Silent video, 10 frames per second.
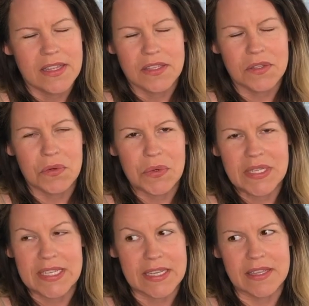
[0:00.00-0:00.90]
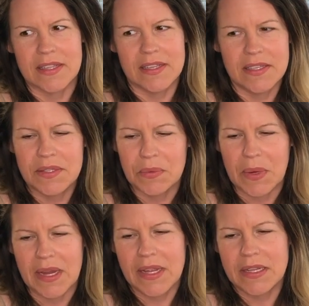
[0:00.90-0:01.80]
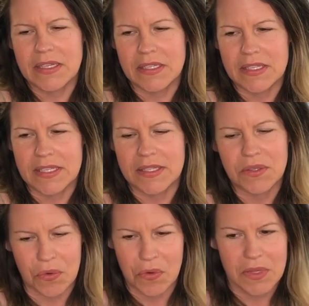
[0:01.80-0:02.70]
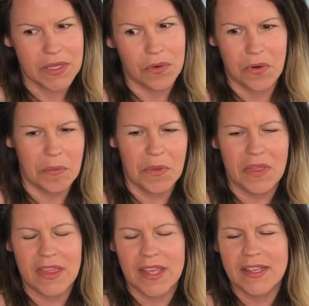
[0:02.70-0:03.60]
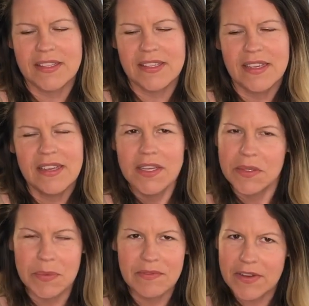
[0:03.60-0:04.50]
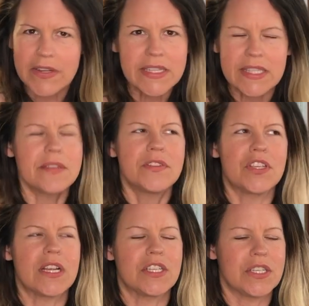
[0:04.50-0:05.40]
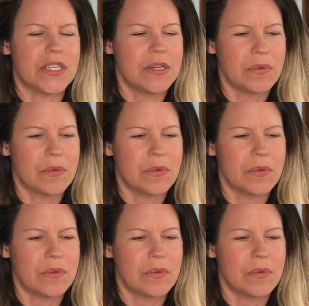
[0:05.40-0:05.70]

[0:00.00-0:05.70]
It's so ridiculous, right? Just these totally normal things. It's been very self-judgy,